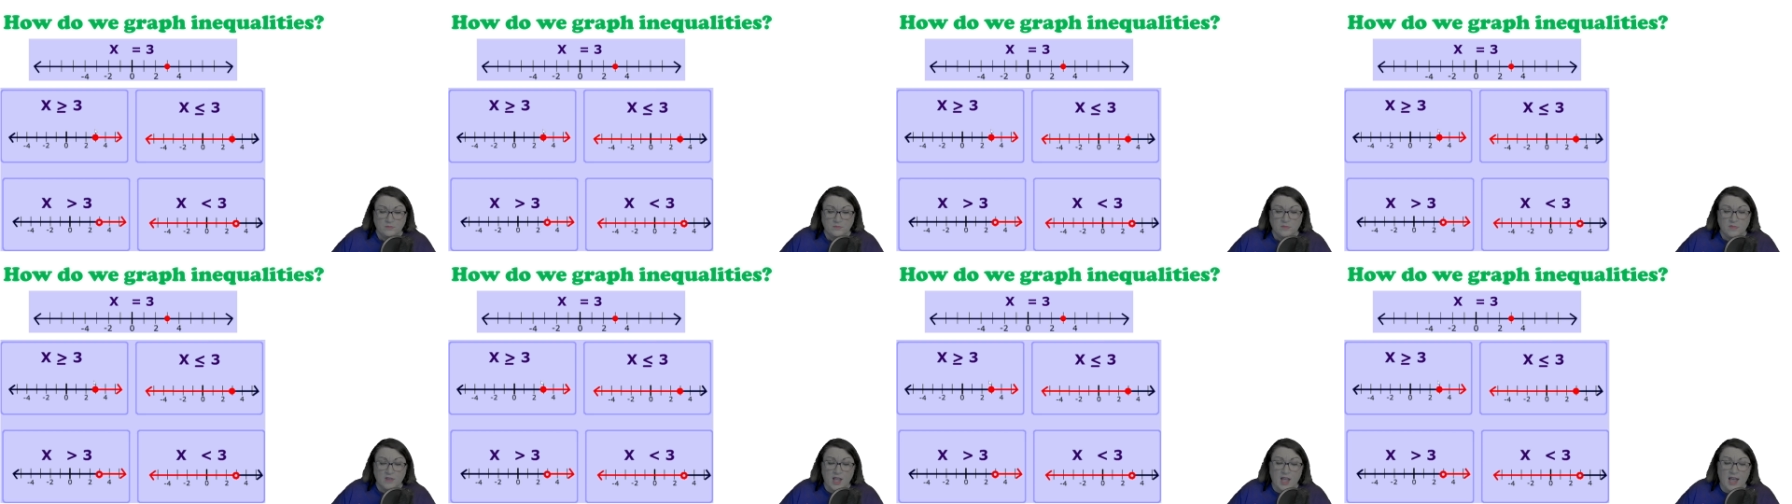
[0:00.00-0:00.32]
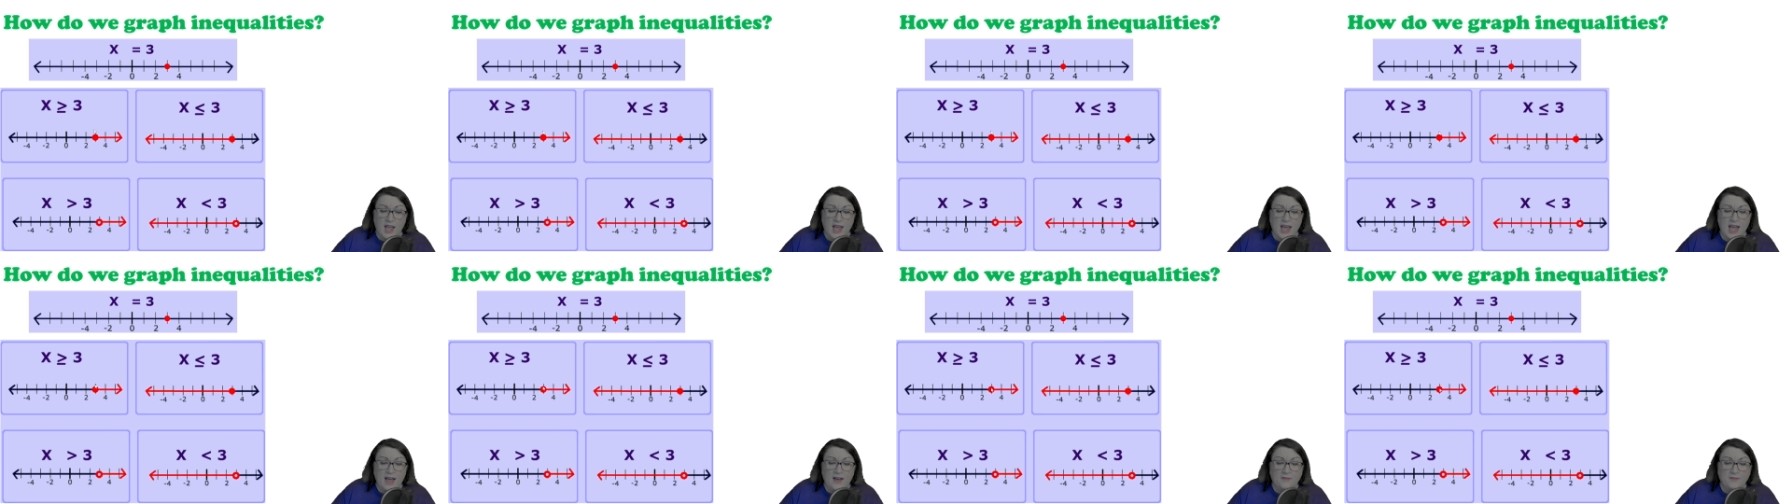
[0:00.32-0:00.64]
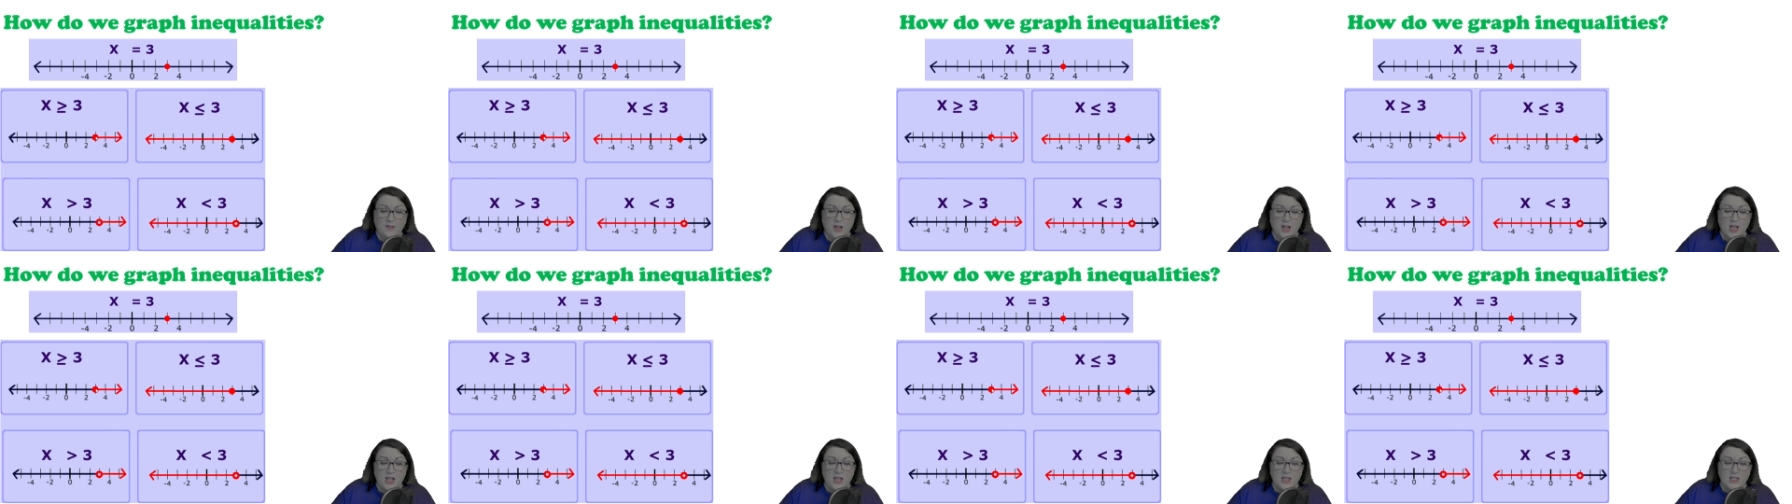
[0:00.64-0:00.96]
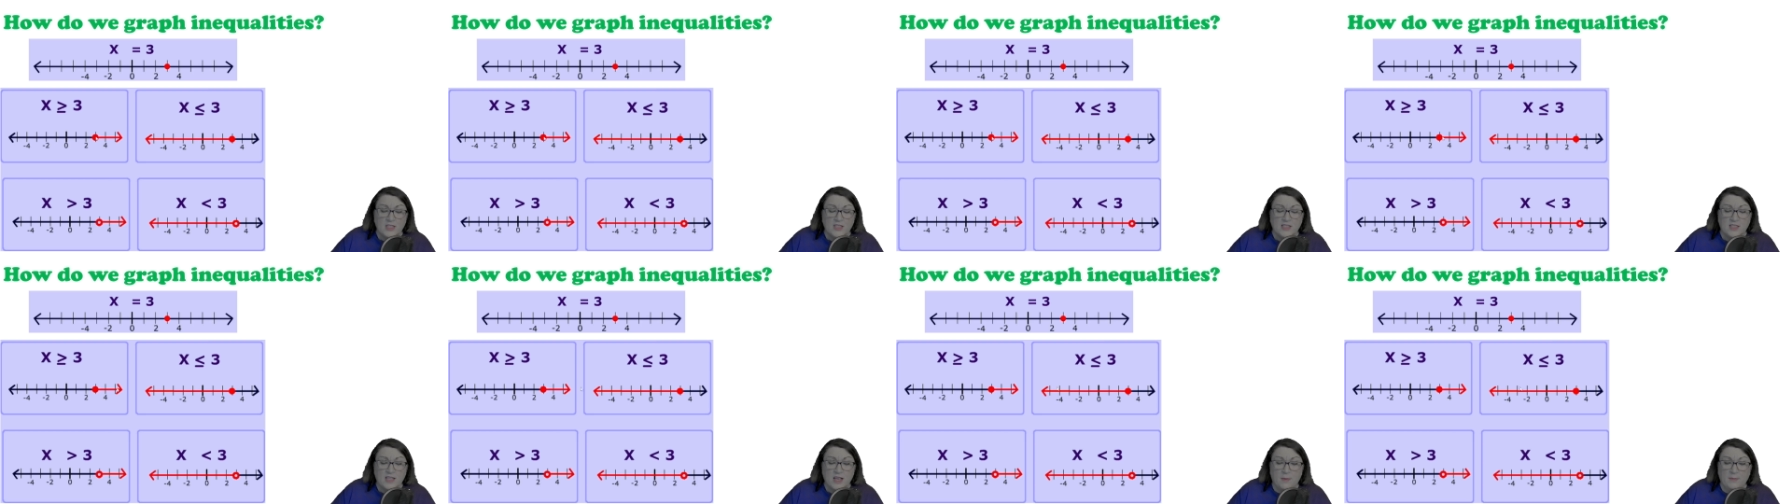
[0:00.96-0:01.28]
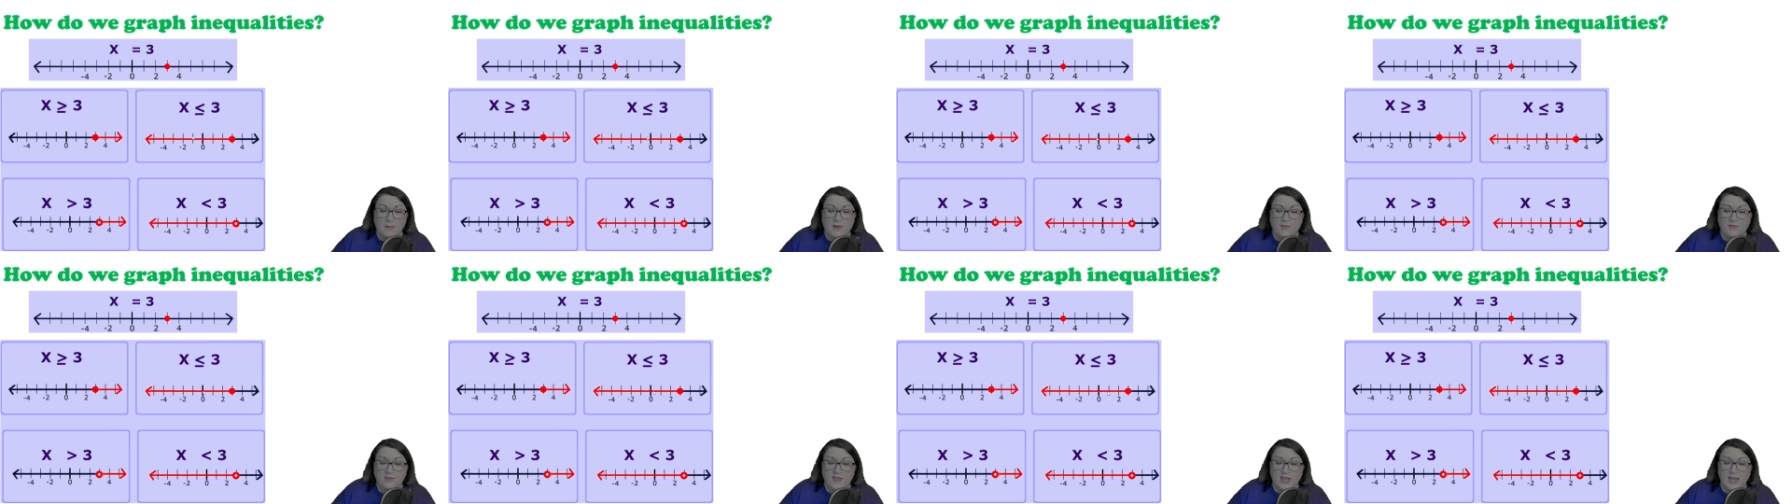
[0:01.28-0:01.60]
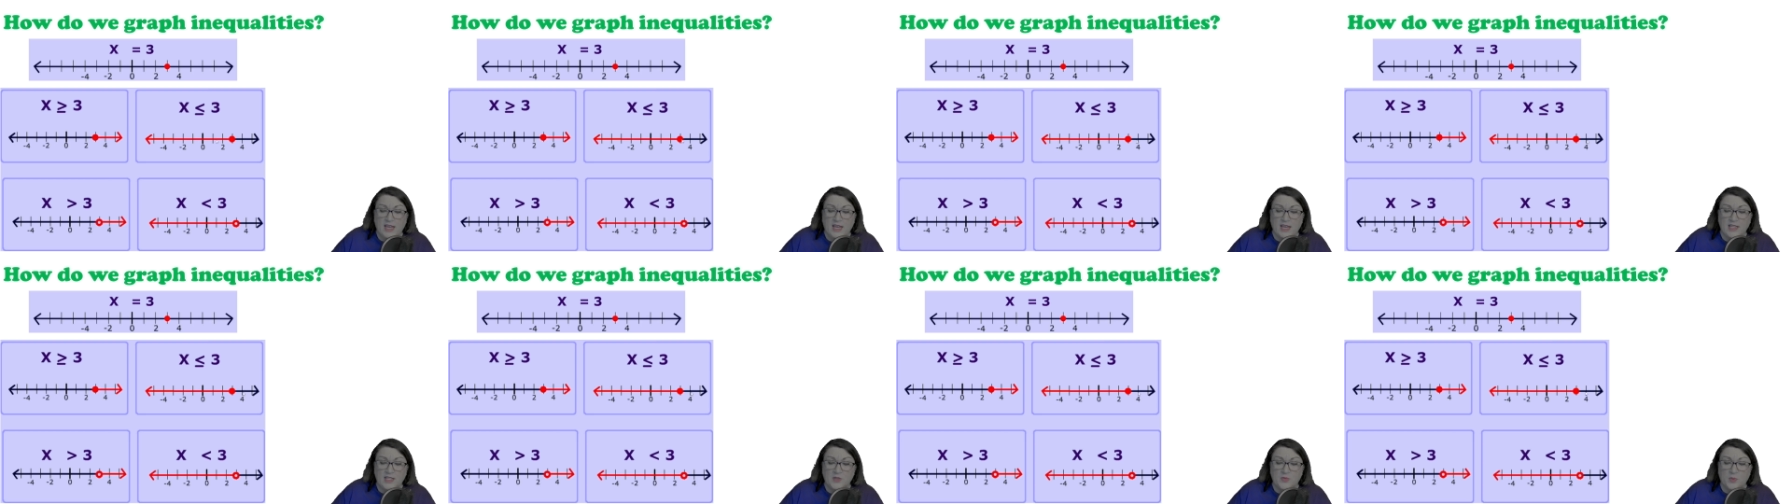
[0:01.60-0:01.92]
I have some of
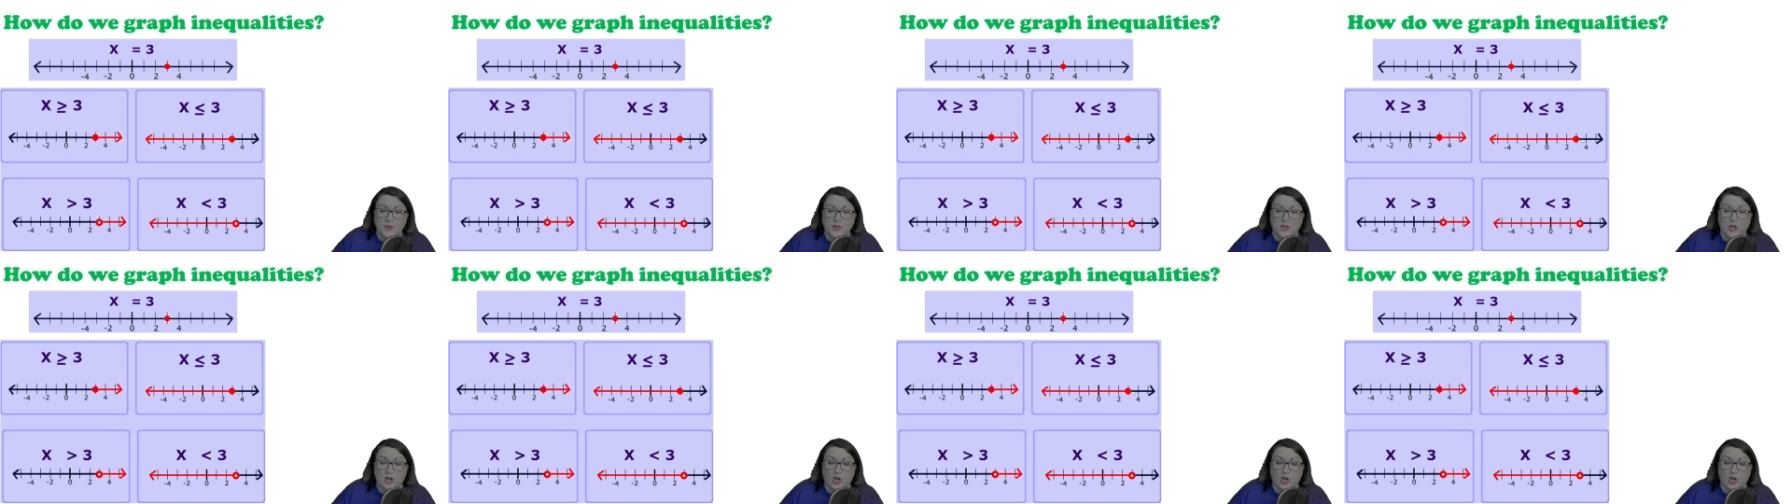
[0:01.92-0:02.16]
these with